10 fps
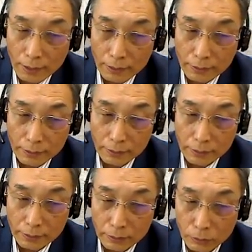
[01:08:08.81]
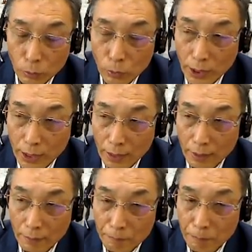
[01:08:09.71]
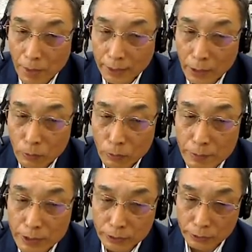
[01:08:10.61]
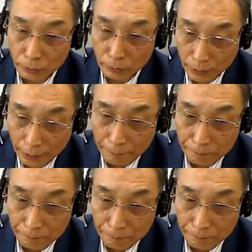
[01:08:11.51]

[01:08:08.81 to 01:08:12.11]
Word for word: ideals rather than thinking about the feasibility.